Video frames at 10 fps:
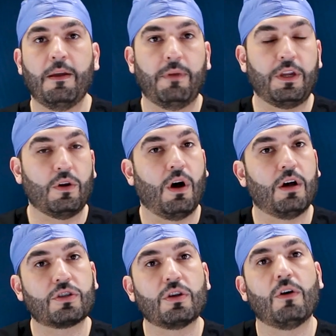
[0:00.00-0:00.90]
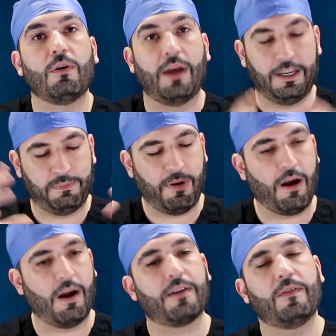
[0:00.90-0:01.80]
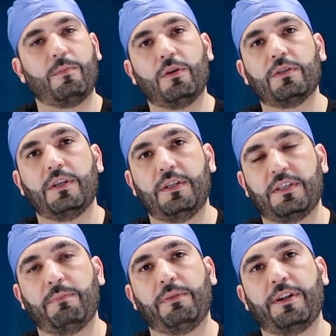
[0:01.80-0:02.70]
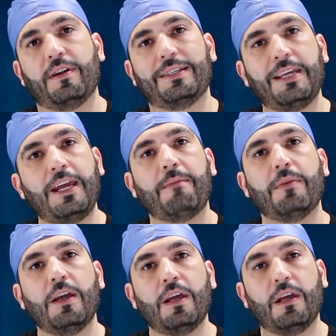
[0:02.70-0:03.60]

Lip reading: but you also, as part of the multidisciplinary team,